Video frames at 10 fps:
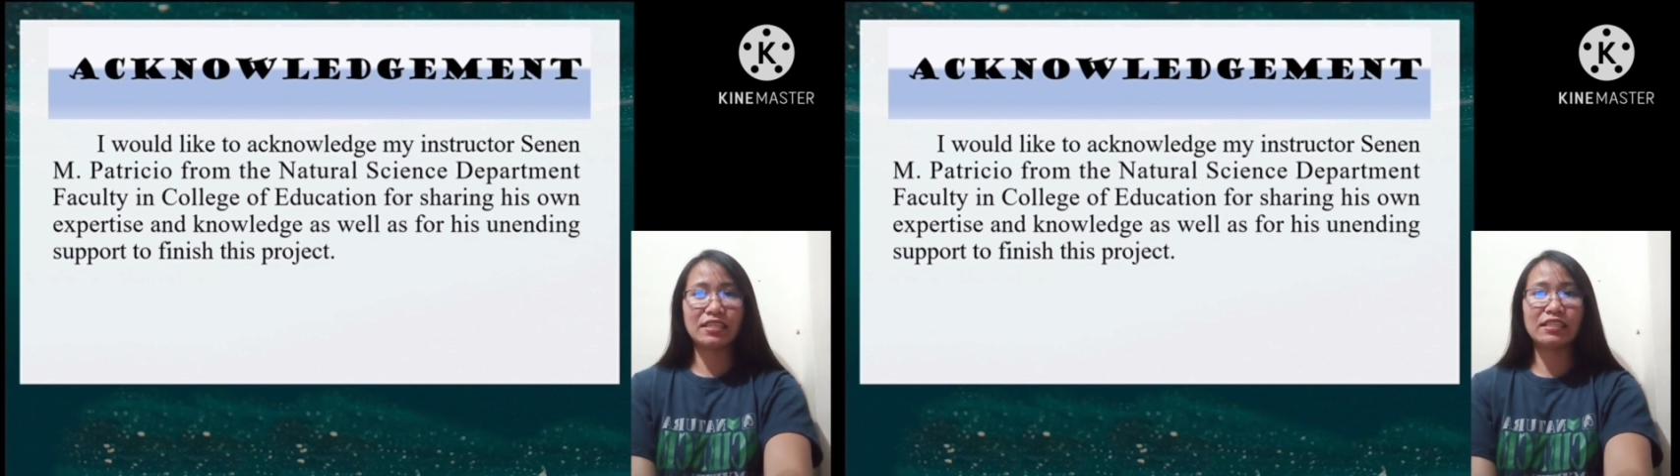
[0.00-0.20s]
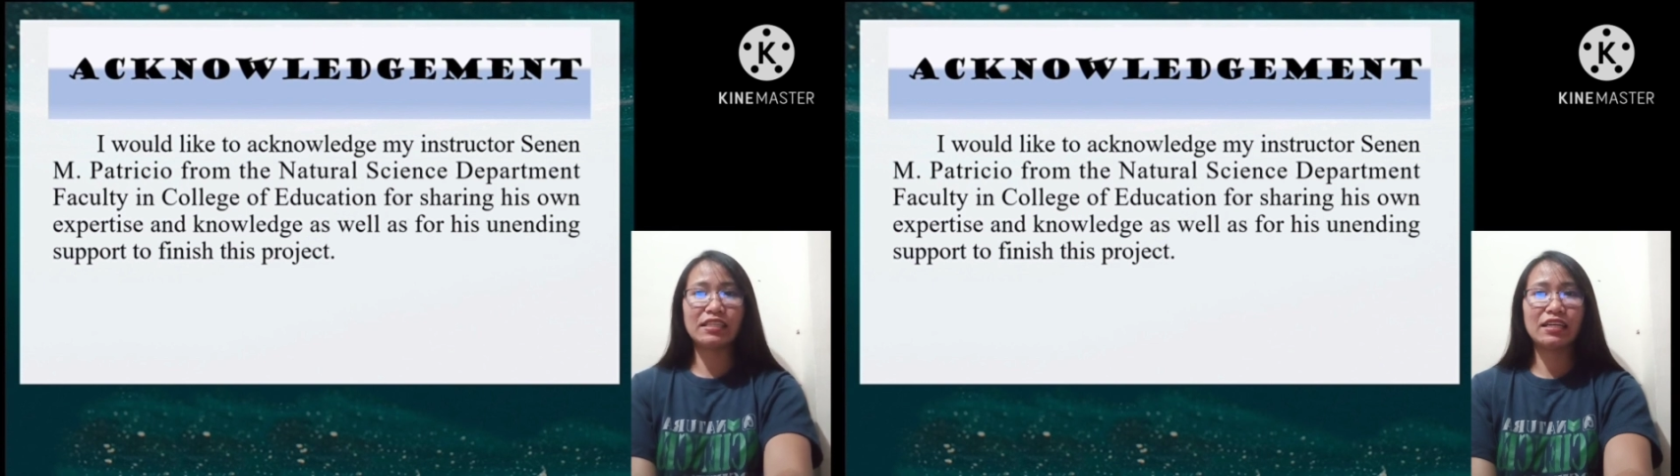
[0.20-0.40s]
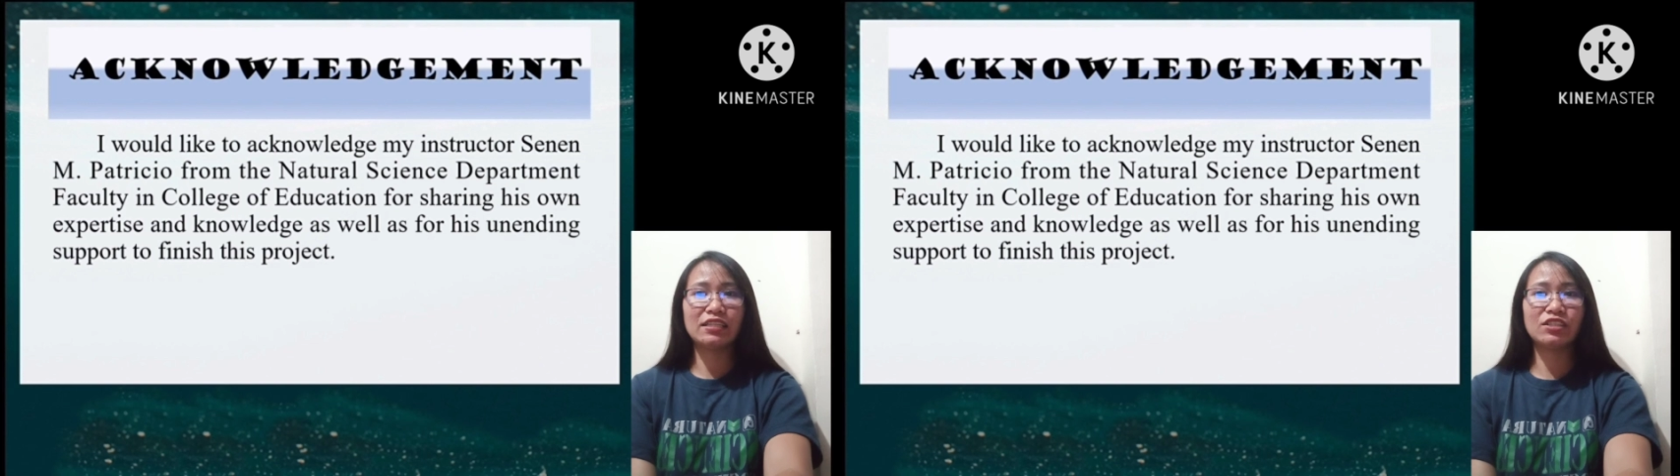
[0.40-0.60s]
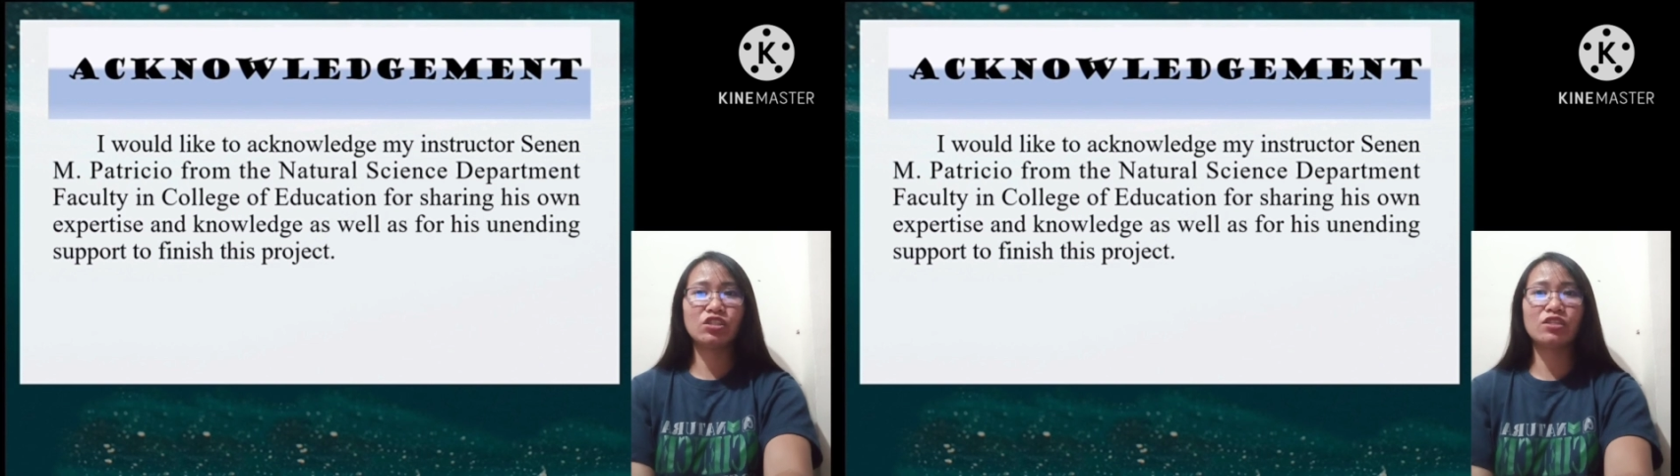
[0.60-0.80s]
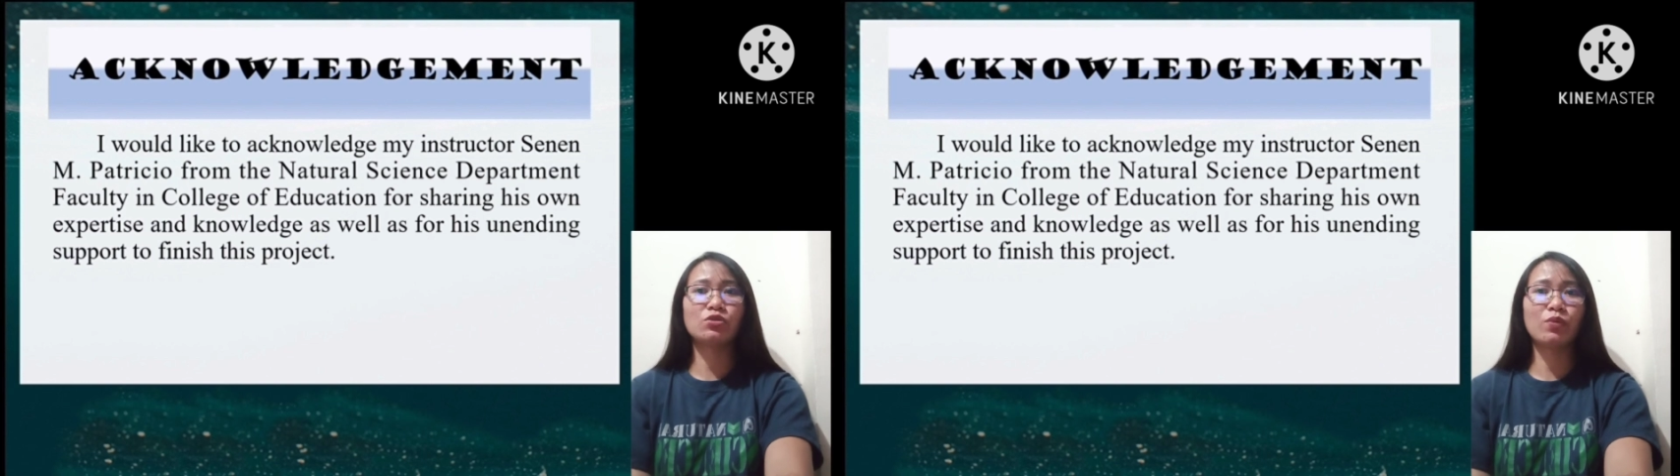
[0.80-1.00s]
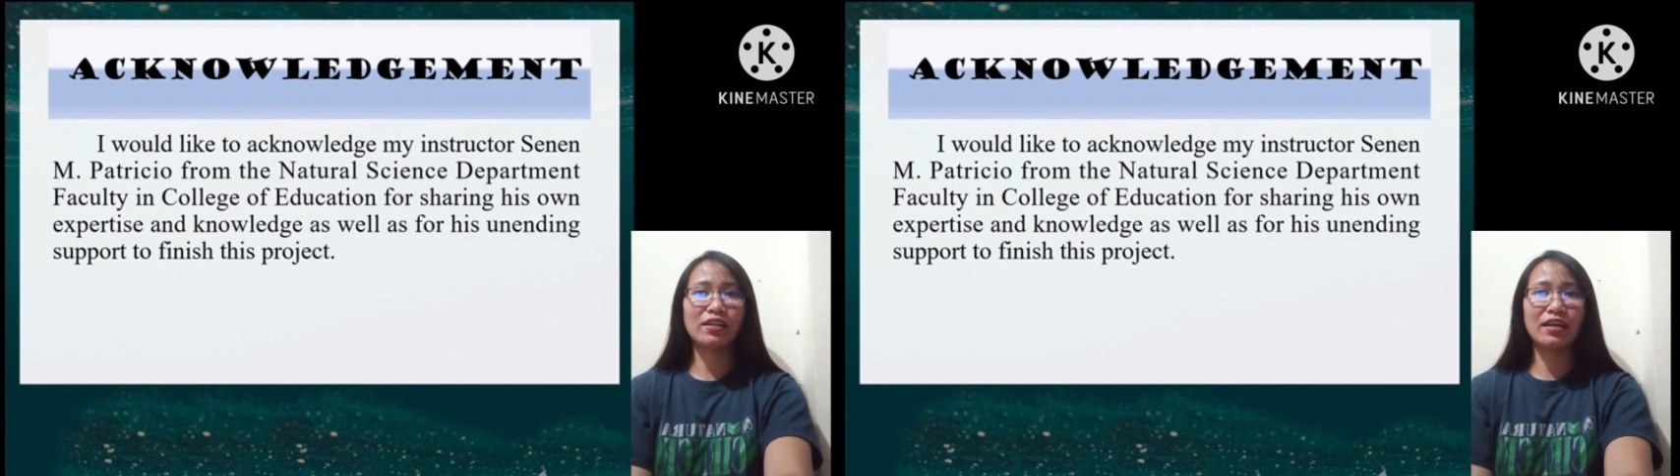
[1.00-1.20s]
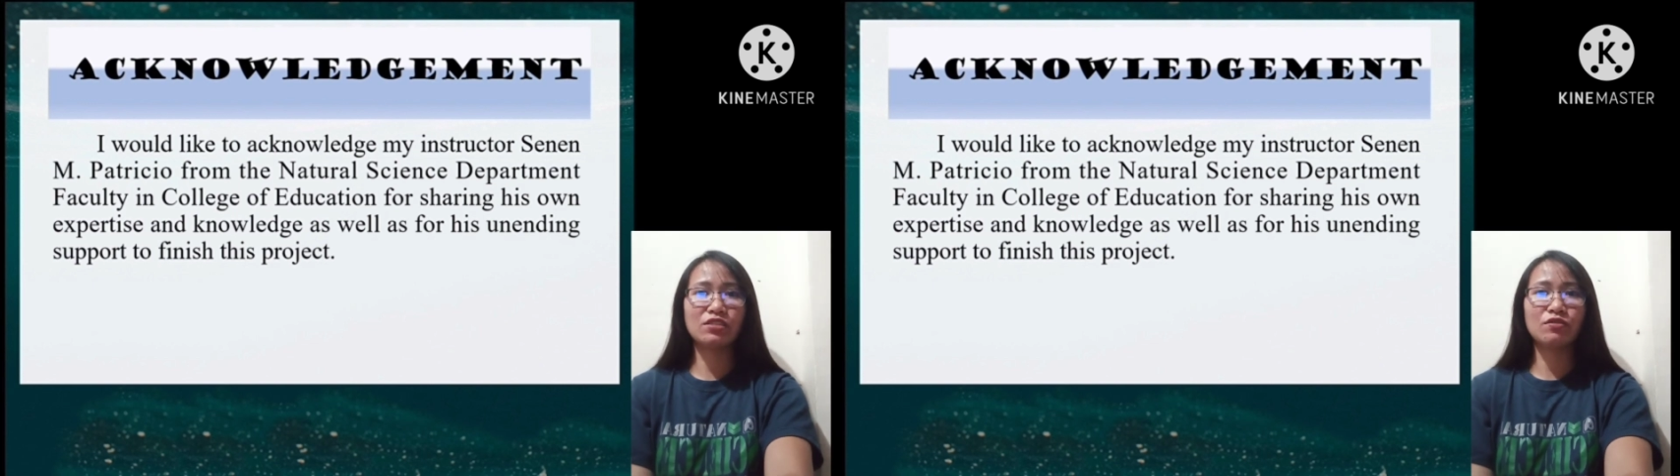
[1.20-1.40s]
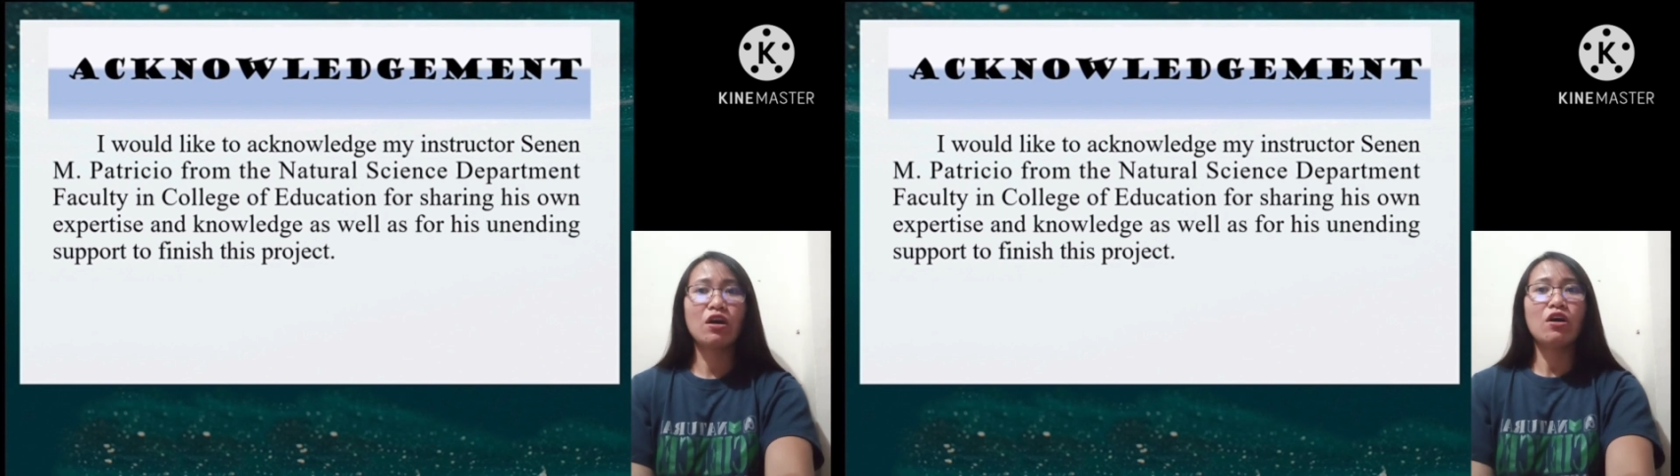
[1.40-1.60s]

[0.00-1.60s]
and knowledge as well as